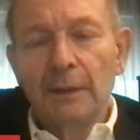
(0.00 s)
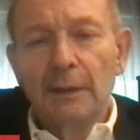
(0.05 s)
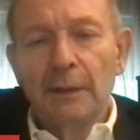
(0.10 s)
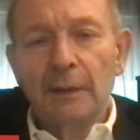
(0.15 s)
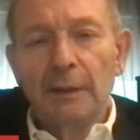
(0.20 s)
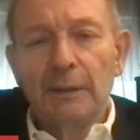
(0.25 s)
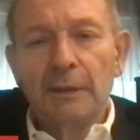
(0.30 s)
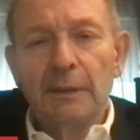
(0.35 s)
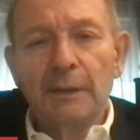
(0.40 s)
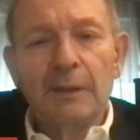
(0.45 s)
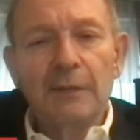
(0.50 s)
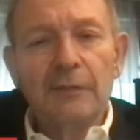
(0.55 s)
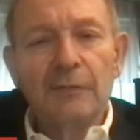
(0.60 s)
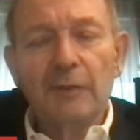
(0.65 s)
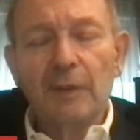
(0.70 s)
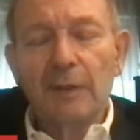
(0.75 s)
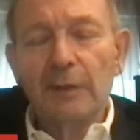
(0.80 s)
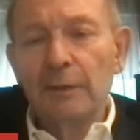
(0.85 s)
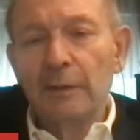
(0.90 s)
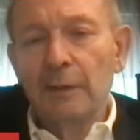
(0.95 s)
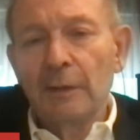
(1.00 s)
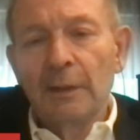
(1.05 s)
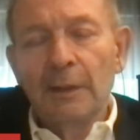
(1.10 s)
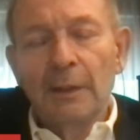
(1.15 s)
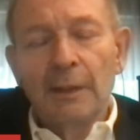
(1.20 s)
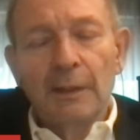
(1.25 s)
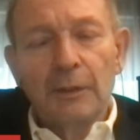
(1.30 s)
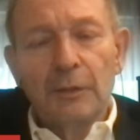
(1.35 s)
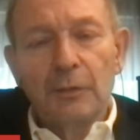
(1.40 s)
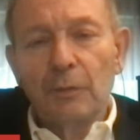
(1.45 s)
And he said,
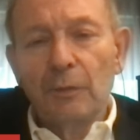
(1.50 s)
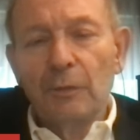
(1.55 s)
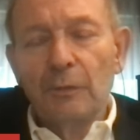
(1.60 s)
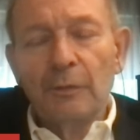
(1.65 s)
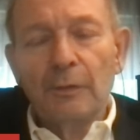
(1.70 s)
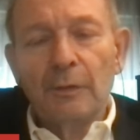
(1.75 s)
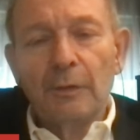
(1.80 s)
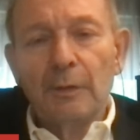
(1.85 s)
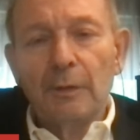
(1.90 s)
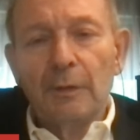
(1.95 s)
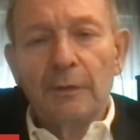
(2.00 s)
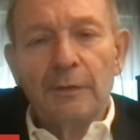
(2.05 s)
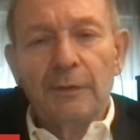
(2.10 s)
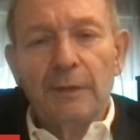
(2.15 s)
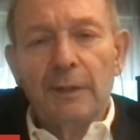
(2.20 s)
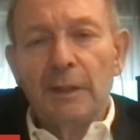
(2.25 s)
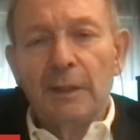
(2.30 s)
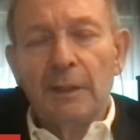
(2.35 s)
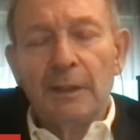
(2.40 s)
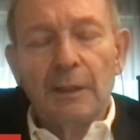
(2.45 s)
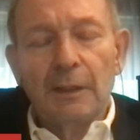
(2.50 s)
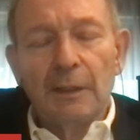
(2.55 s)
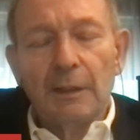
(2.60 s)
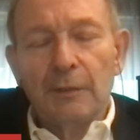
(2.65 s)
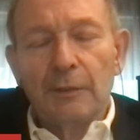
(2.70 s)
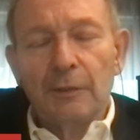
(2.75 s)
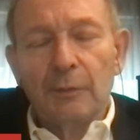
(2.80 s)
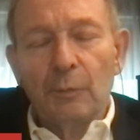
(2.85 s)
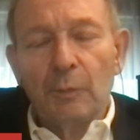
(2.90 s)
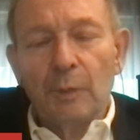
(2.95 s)
you know, the
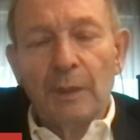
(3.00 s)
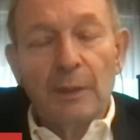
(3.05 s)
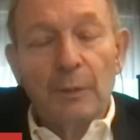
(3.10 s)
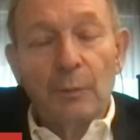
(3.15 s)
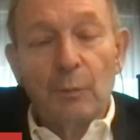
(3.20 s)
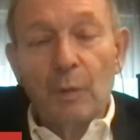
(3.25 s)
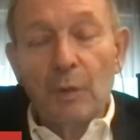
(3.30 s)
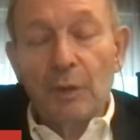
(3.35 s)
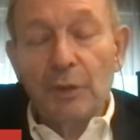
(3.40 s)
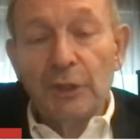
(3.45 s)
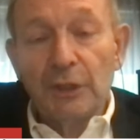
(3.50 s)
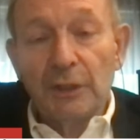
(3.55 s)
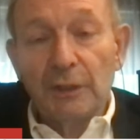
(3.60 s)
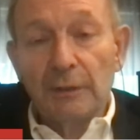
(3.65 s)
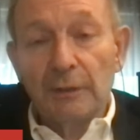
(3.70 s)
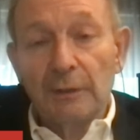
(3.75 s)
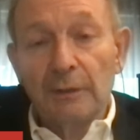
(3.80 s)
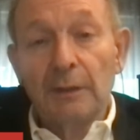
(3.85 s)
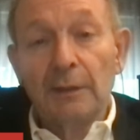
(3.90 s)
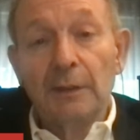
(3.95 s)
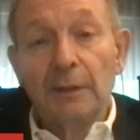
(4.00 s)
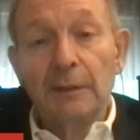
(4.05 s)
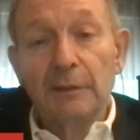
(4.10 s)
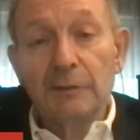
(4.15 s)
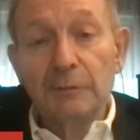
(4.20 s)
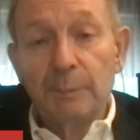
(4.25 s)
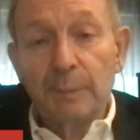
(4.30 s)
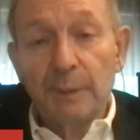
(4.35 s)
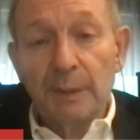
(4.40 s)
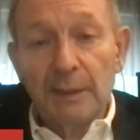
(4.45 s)
in Washington, and he's
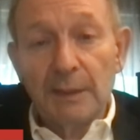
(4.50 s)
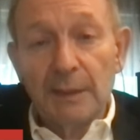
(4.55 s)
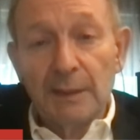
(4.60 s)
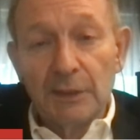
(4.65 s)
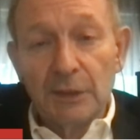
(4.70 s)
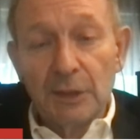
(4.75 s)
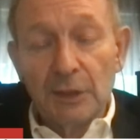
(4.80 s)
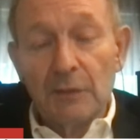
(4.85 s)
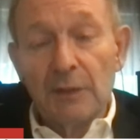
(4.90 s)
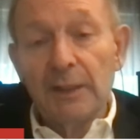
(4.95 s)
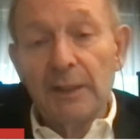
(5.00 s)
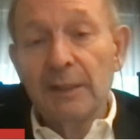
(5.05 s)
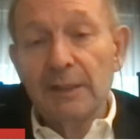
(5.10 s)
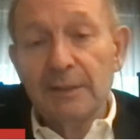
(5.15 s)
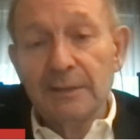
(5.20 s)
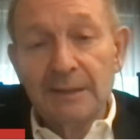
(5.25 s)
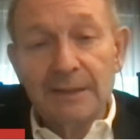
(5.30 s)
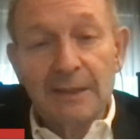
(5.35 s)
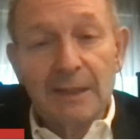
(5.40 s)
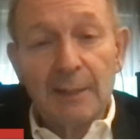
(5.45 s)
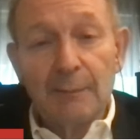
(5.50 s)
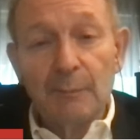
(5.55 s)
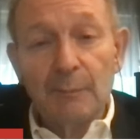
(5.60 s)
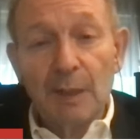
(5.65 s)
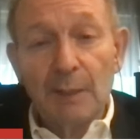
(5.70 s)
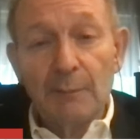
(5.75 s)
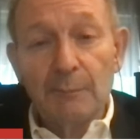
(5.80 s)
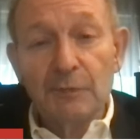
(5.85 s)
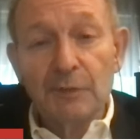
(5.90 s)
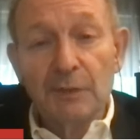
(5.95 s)
speaking generally, he doesn't name
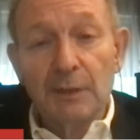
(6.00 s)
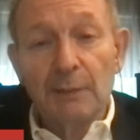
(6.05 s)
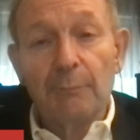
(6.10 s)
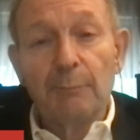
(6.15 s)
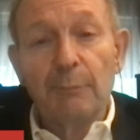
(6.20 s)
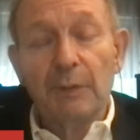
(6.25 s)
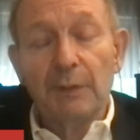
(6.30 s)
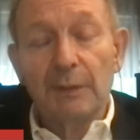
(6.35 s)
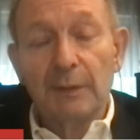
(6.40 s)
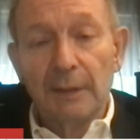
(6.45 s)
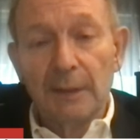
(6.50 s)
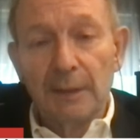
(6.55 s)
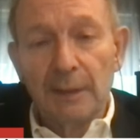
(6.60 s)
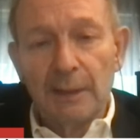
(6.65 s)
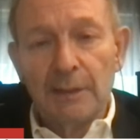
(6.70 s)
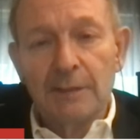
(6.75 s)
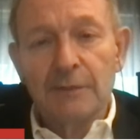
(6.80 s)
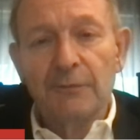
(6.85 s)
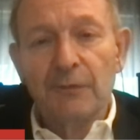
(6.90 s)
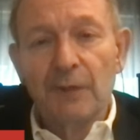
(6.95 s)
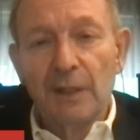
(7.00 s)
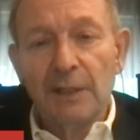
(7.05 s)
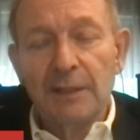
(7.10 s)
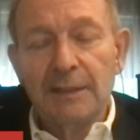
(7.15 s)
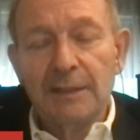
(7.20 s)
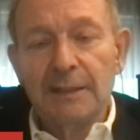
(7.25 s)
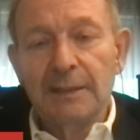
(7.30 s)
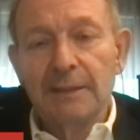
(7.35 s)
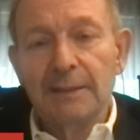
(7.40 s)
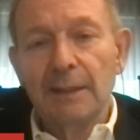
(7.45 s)
names in it, but it's very
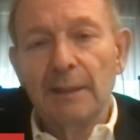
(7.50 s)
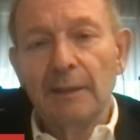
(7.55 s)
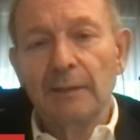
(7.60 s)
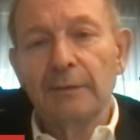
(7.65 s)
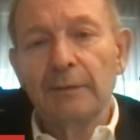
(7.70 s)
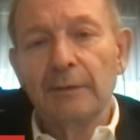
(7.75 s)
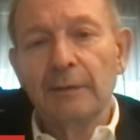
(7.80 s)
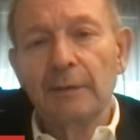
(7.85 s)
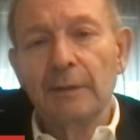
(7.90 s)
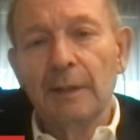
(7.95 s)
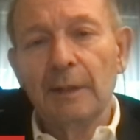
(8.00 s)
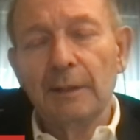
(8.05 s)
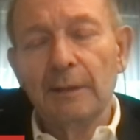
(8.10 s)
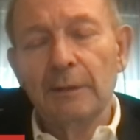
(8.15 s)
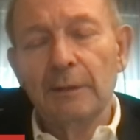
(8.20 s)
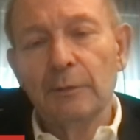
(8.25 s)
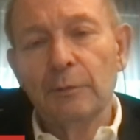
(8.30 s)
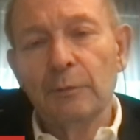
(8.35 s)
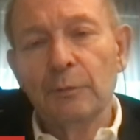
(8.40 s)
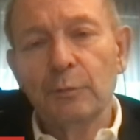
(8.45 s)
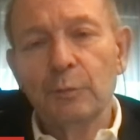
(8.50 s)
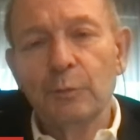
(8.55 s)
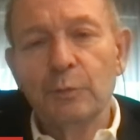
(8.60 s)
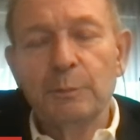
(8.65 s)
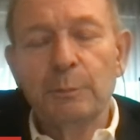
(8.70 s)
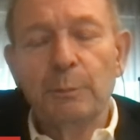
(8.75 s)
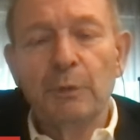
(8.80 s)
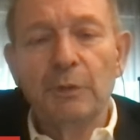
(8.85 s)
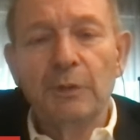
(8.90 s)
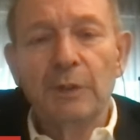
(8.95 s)
detailed, and that was
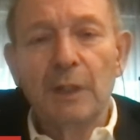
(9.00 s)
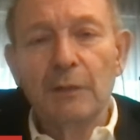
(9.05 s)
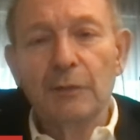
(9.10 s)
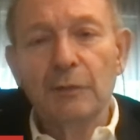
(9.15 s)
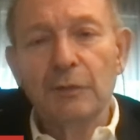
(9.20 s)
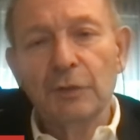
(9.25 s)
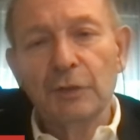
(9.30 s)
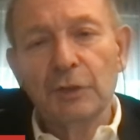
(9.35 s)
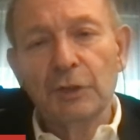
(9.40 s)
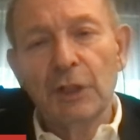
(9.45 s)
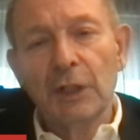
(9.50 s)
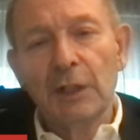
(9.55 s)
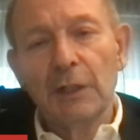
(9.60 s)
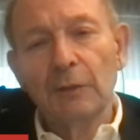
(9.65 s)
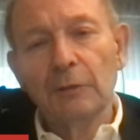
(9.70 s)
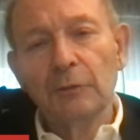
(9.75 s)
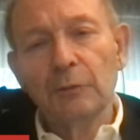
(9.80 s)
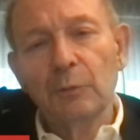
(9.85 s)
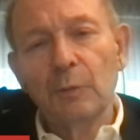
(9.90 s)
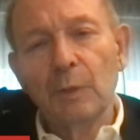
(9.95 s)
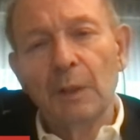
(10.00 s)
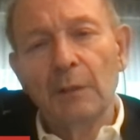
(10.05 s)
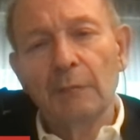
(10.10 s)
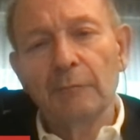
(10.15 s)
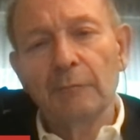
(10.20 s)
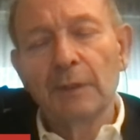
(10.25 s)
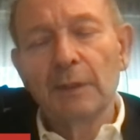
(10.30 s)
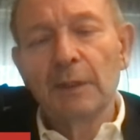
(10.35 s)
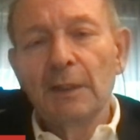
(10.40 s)
put out on Channel 12.